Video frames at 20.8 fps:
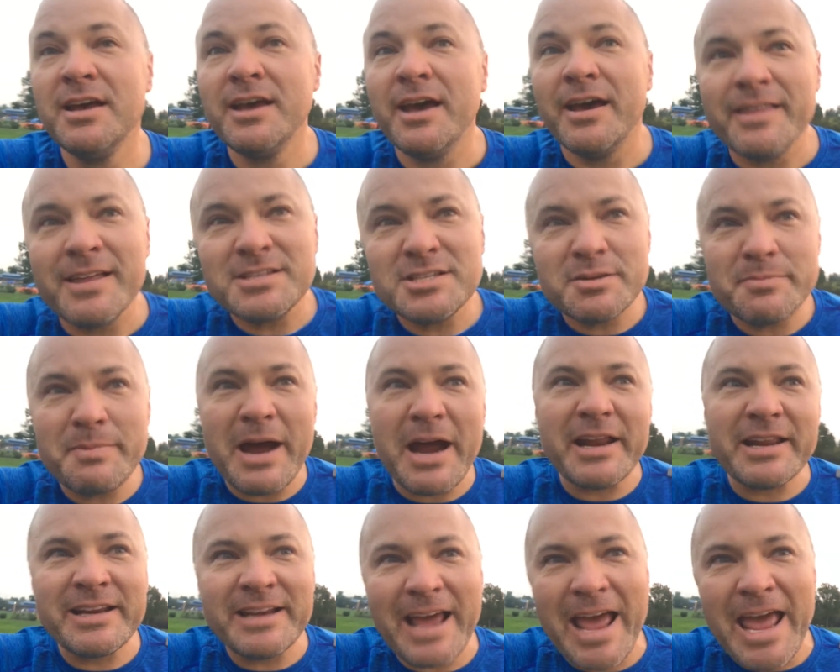And that's about
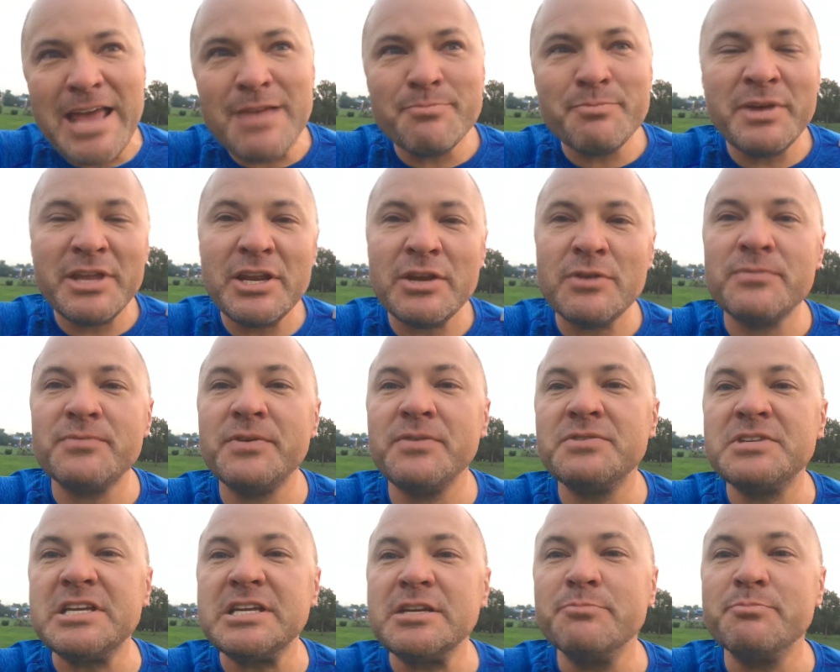an 8-minute and
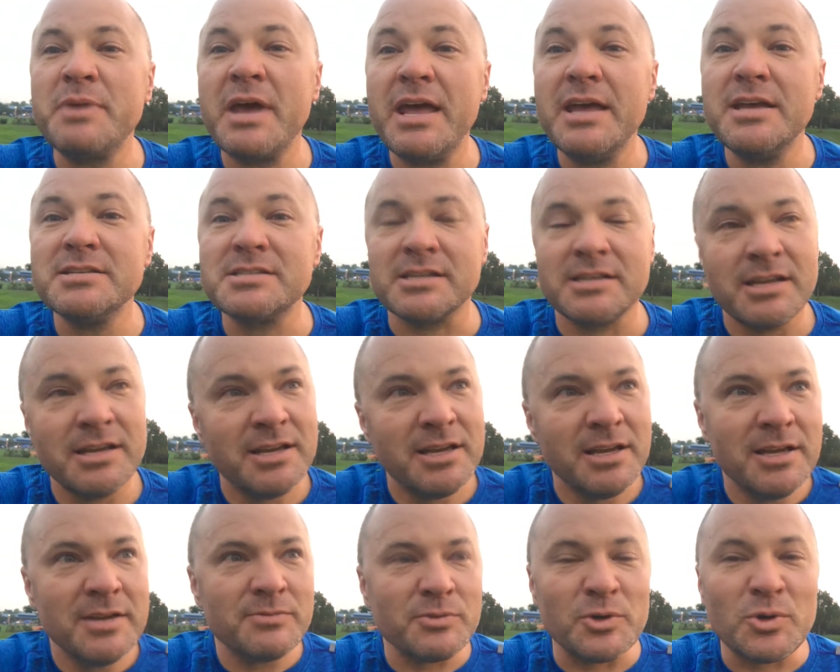15 pace, and
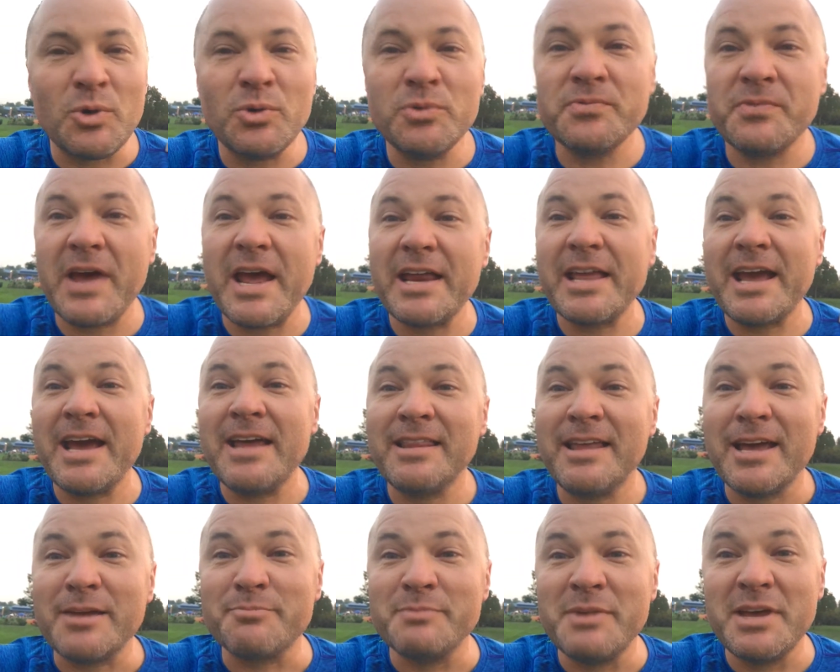for an old fat guy
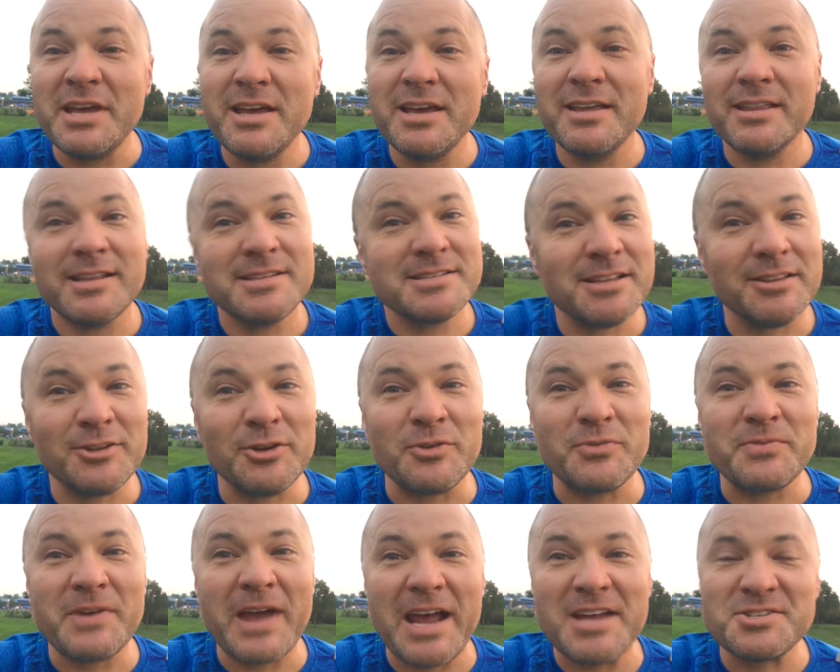like me, that's a little
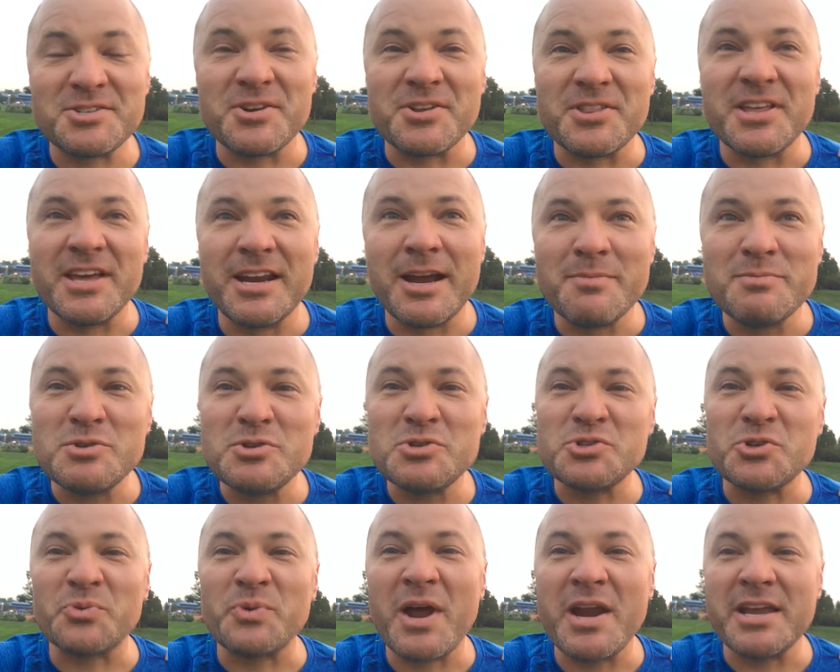faster than I'm used
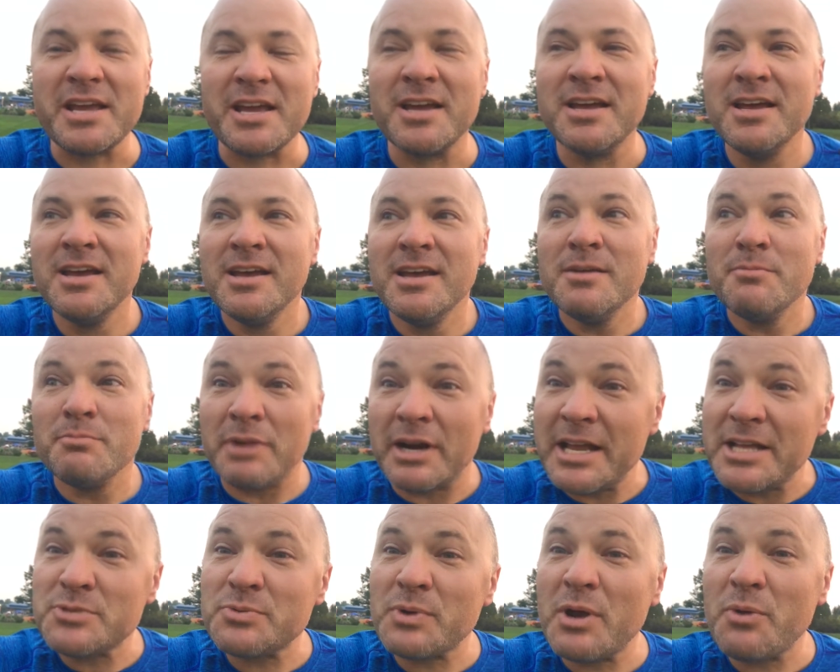to running. But
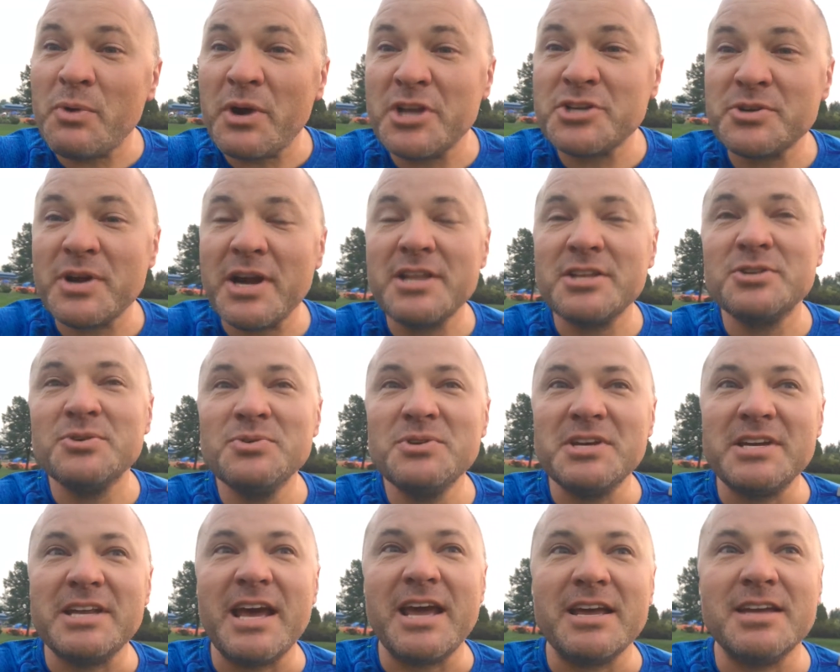that's what I want to try to do
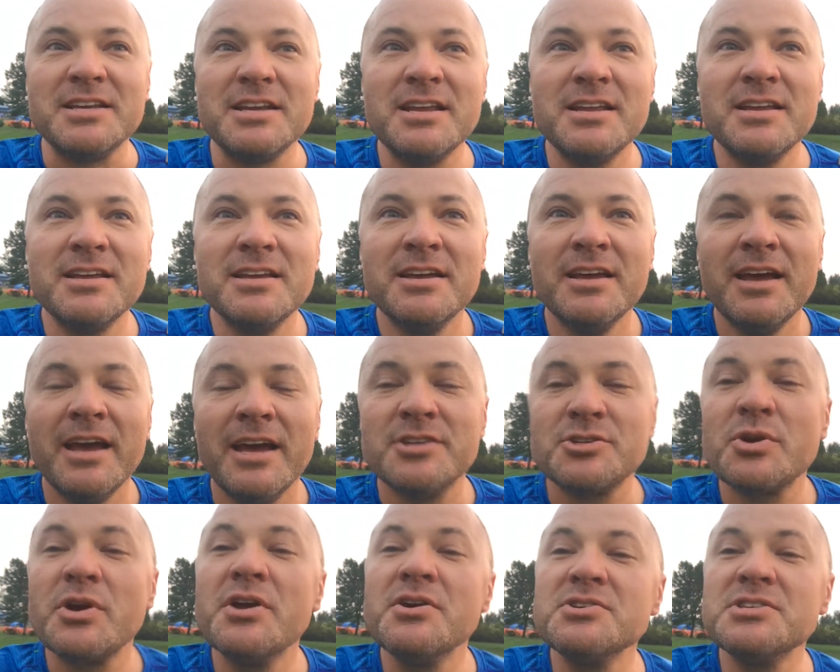today. And
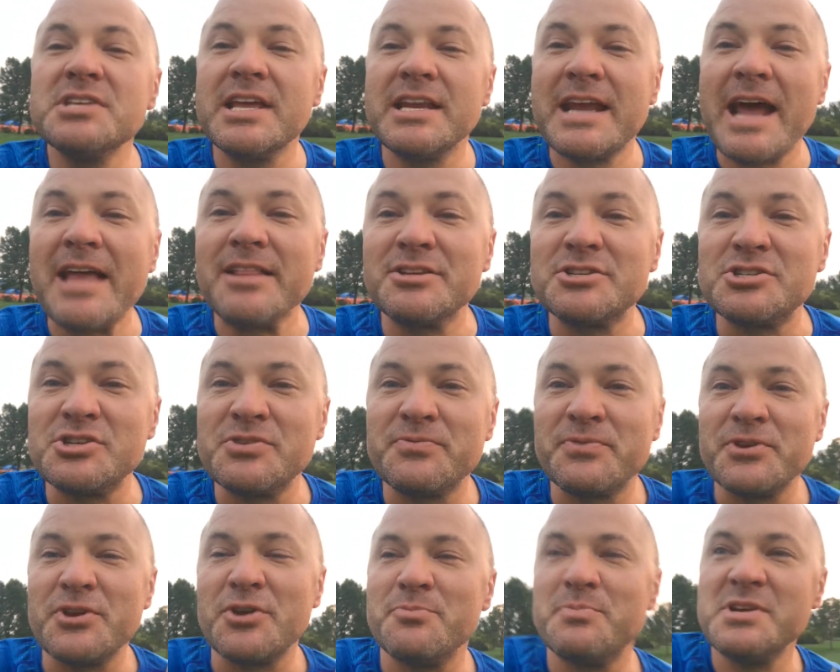so here's the analogy
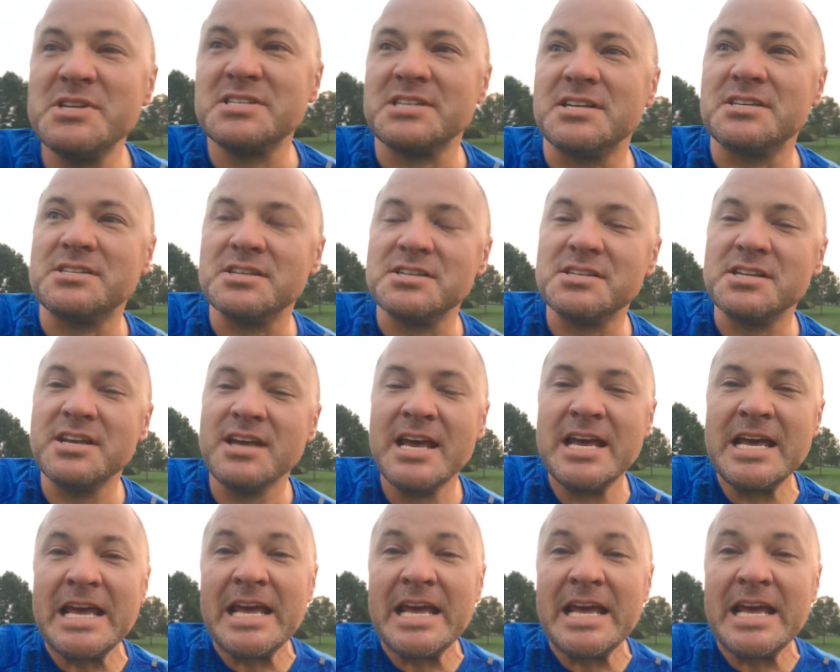for your business. You see,